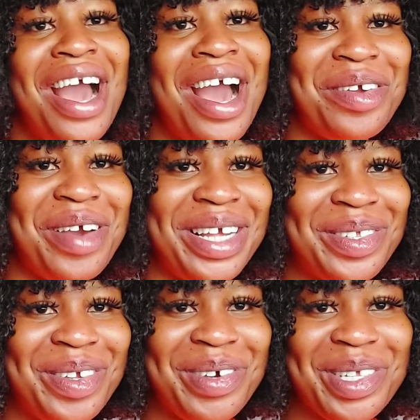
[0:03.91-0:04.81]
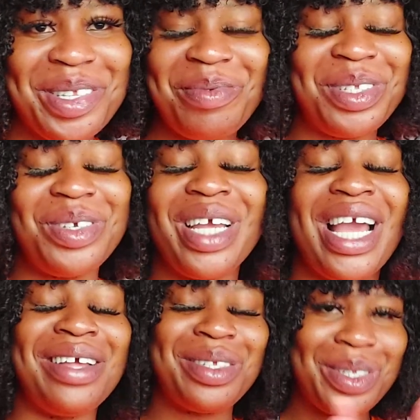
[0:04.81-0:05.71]
How are you guys doing? What's up with you
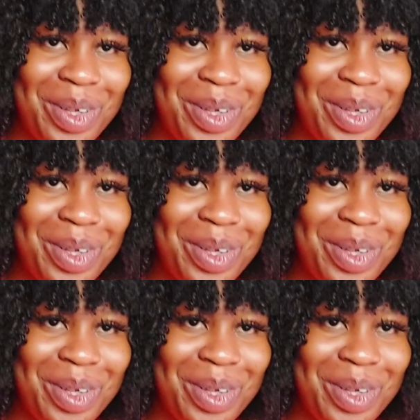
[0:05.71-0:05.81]
guys?